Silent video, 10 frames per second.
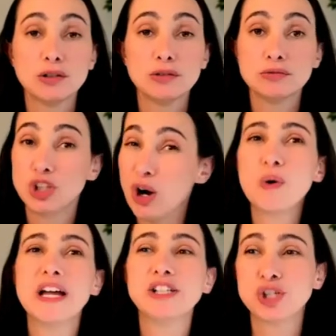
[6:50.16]
don't
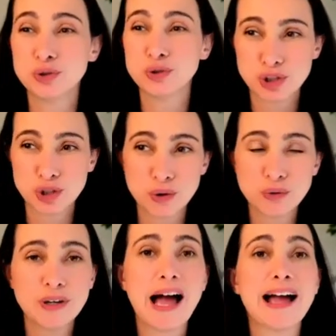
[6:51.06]
quit too
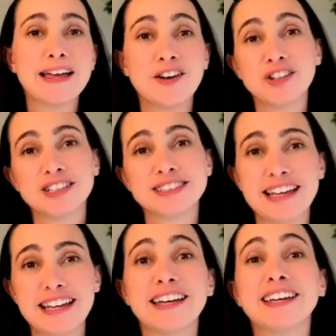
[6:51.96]
soon i
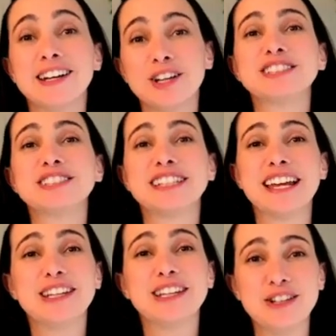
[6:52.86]
understand i can understand
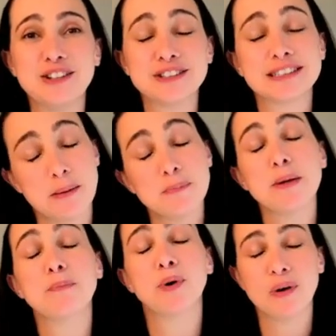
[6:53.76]
like you some
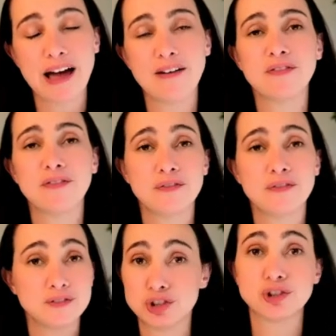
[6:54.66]
people have
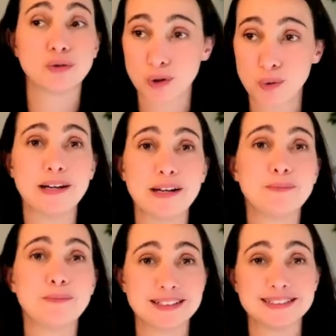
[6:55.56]
to quit
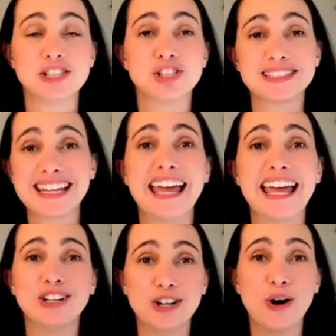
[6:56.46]
because they just
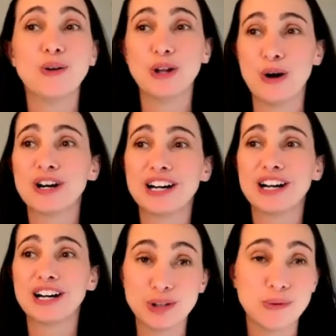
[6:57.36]
can't no longer
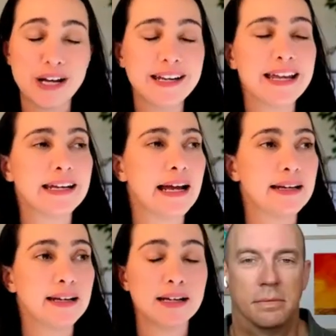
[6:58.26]
do it and
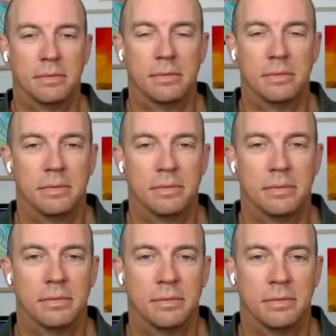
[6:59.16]
i mm
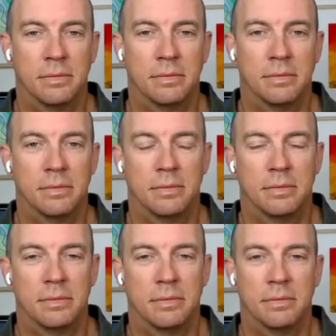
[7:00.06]
absolutely get
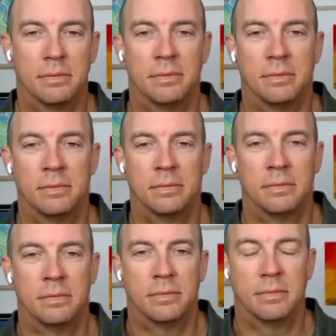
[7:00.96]
it. But if
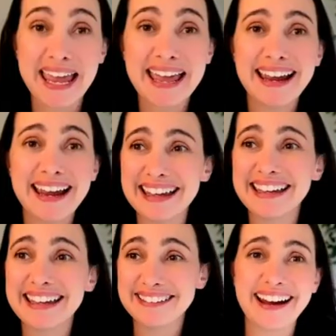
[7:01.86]
you can hang
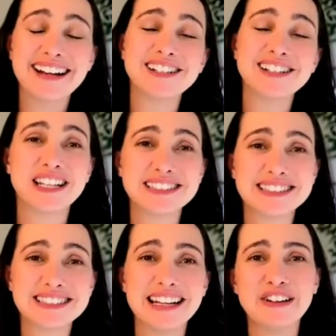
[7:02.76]
in there
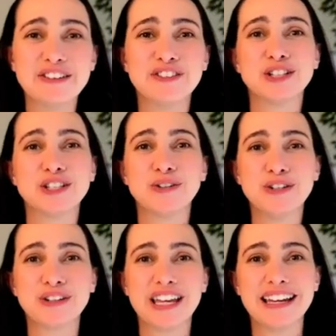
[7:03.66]
just enough so
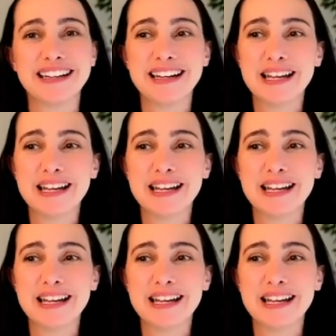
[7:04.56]
you can